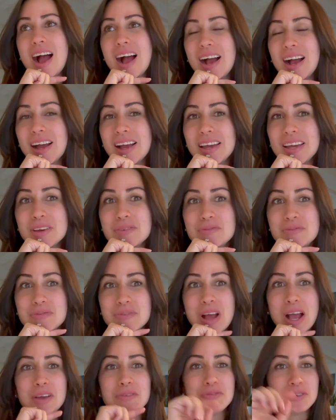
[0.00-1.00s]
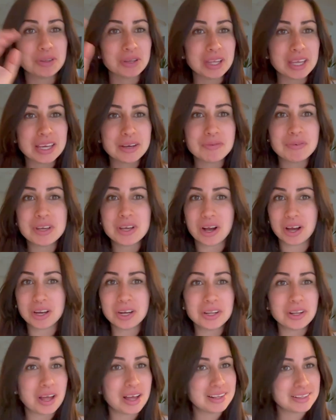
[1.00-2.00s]
I've, I feel like we
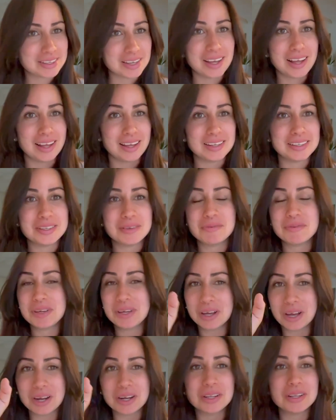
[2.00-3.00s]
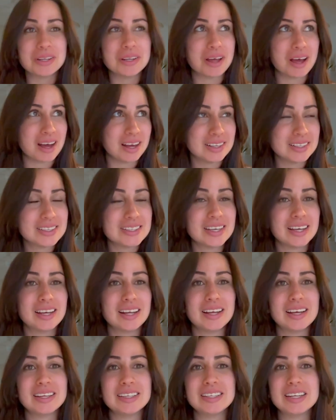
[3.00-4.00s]
got a lot done. We got a lot
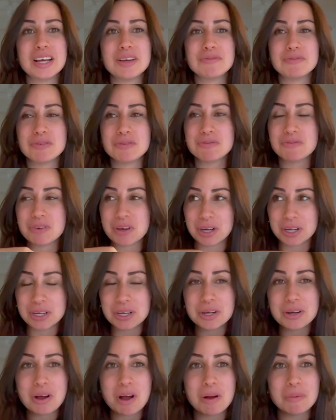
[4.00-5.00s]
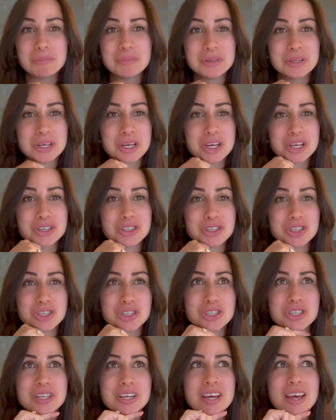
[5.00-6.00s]
done. I feel very
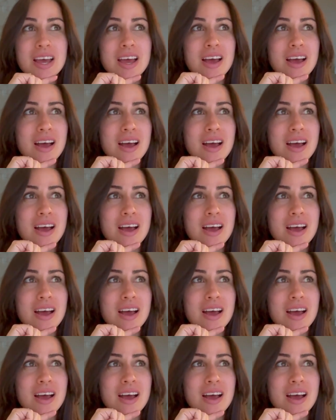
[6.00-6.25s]
accomplished.